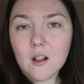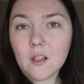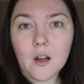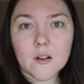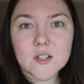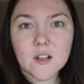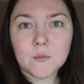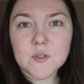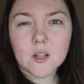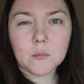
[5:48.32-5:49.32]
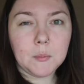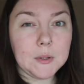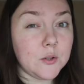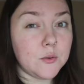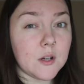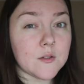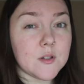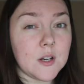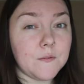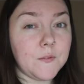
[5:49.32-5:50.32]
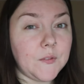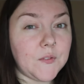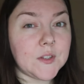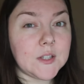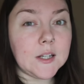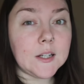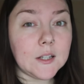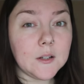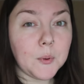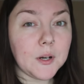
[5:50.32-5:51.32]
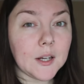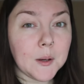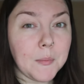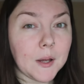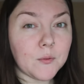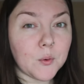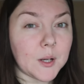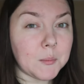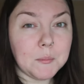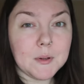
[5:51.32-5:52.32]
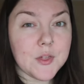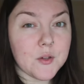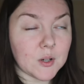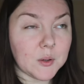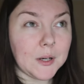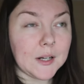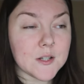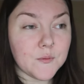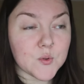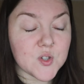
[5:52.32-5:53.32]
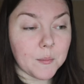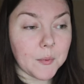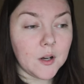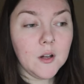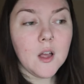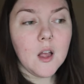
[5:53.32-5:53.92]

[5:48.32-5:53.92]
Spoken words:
last time was like maybe 2015 when I came back for like maybe 3 weeks for summer.